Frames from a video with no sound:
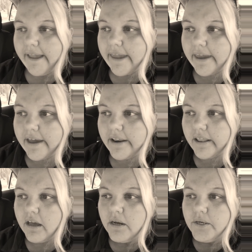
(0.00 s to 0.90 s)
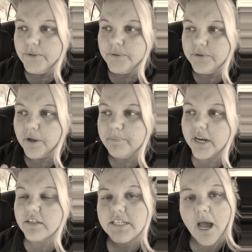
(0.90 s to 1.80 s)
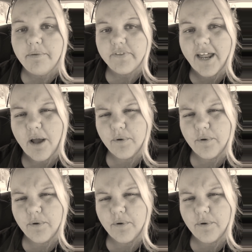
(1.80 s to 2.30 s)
And but on top of that,